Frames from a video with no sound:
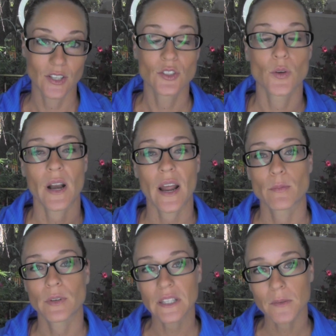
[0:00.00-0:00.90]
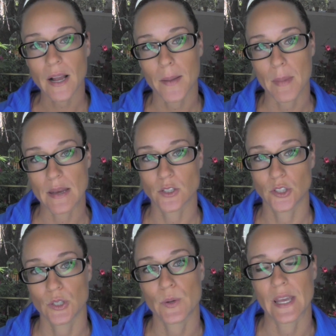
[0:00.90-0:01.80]
So what I really recommend
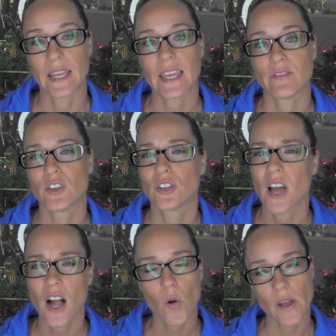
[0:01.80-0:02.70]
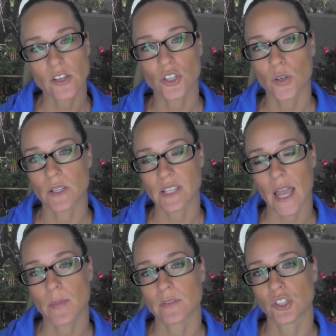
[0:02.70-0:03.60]
doing, if you're not quite sure what
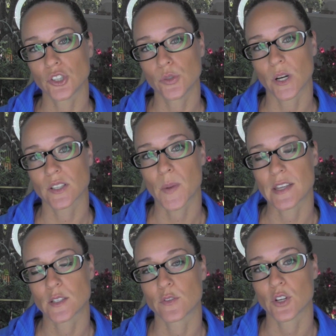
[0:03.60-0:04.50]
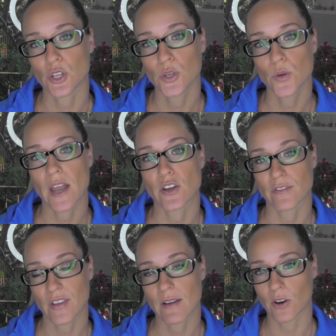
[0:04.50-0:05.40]
type of shoe works best for you and your
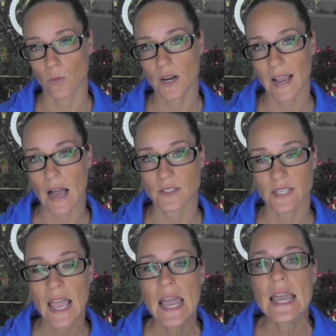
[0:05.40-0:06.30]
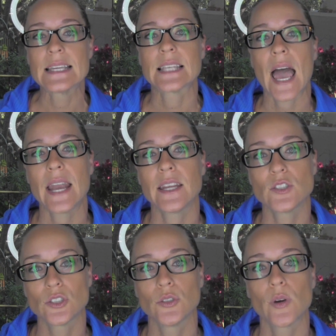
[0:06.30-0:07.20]
favorite workouts, is heading
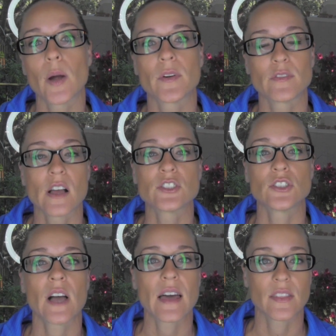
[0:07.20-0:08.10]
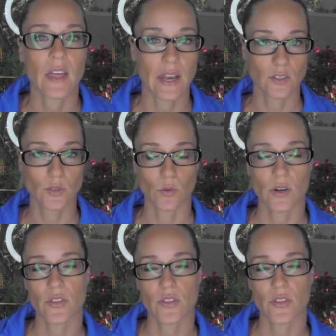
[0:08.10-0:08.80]
to a professional athletic store.